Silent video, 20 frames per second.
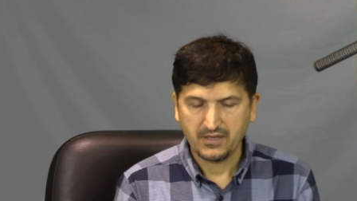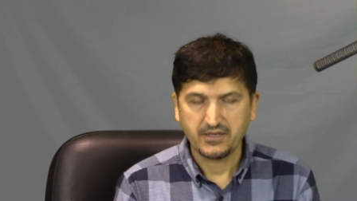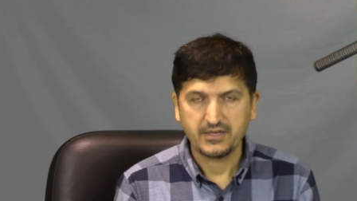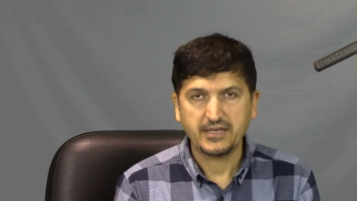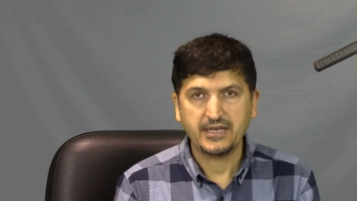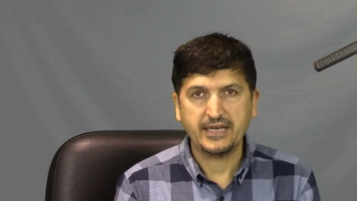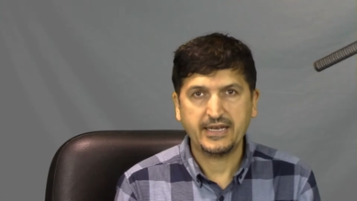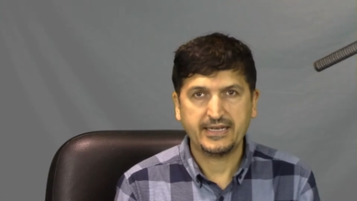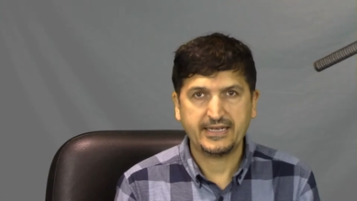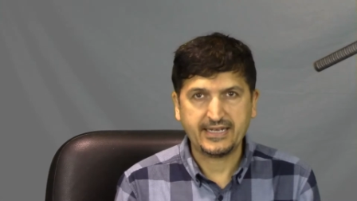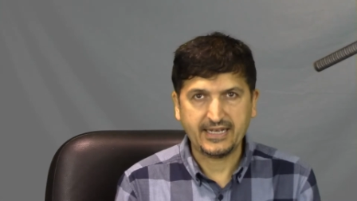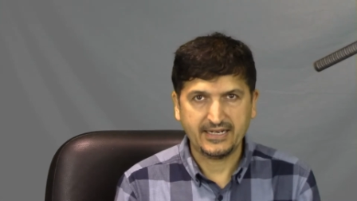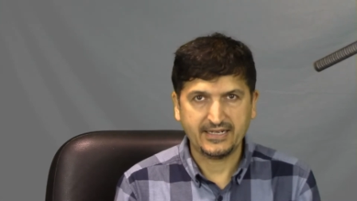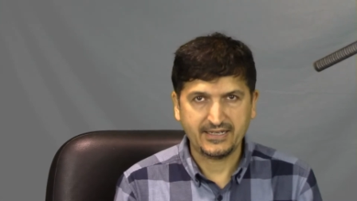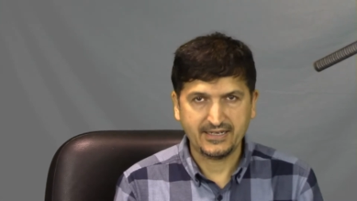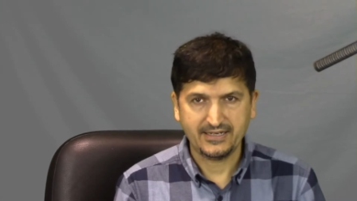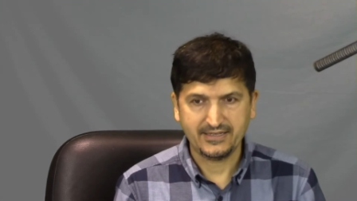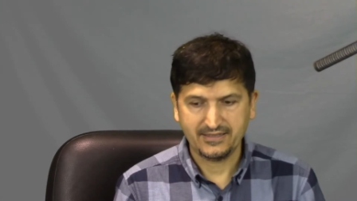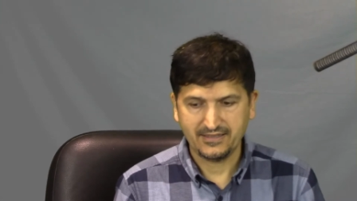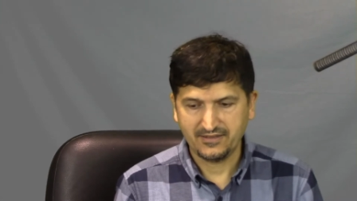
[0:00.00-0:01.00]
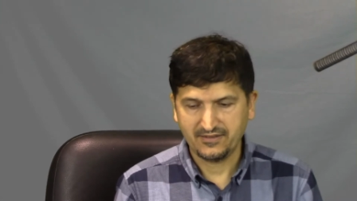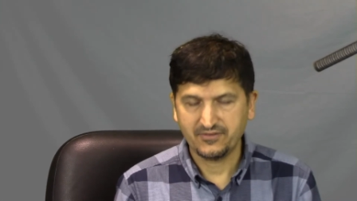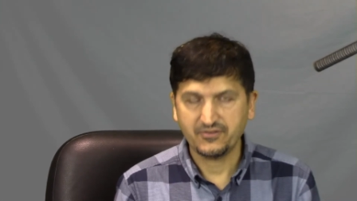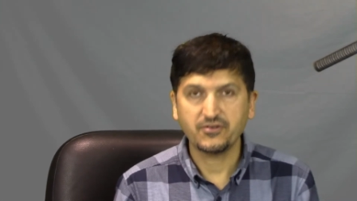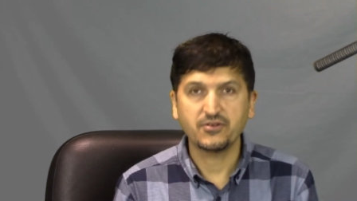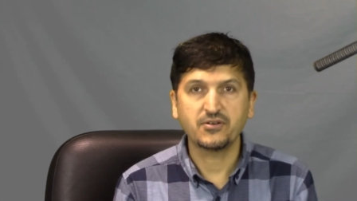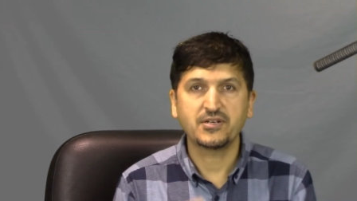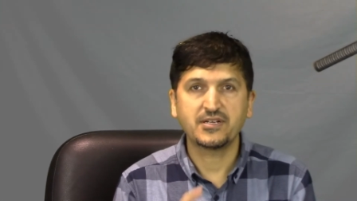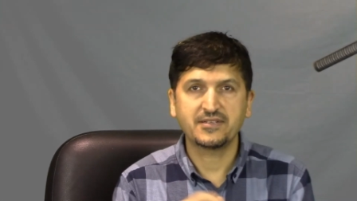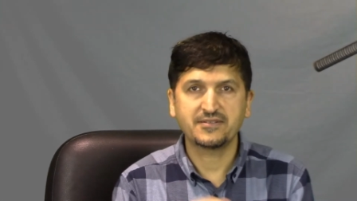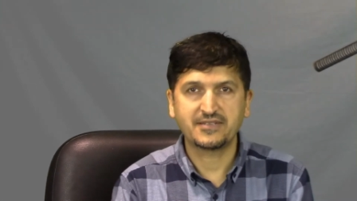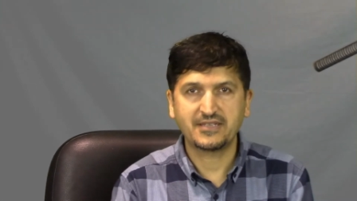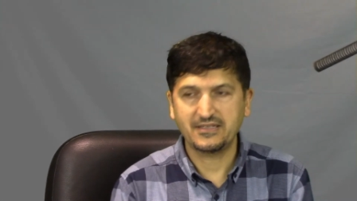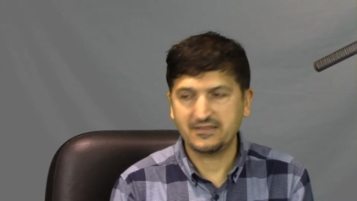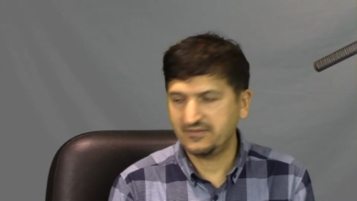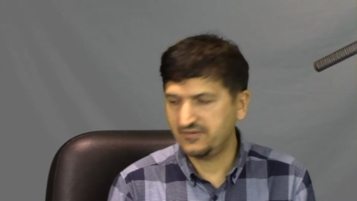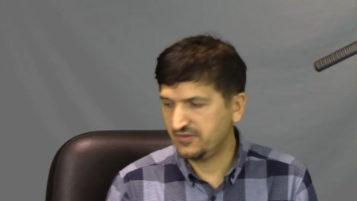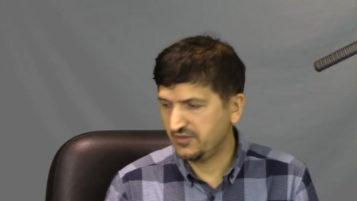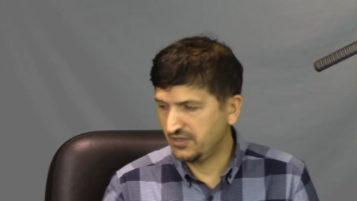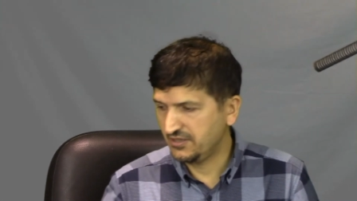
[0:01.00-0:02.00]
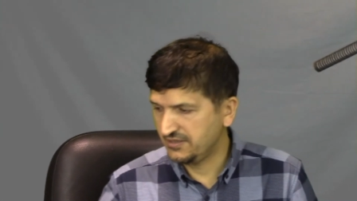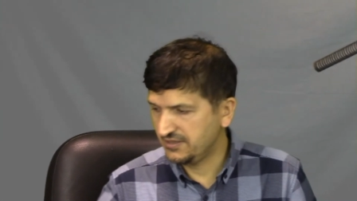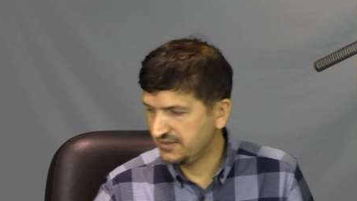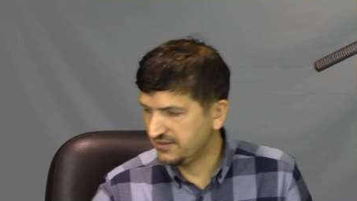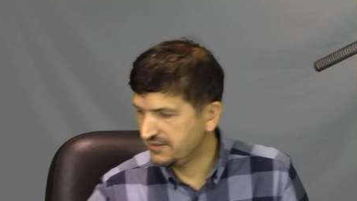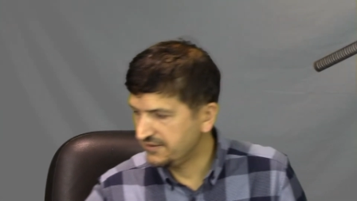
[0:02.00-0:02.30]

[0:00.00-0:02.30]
uh, calculator. So let's get started.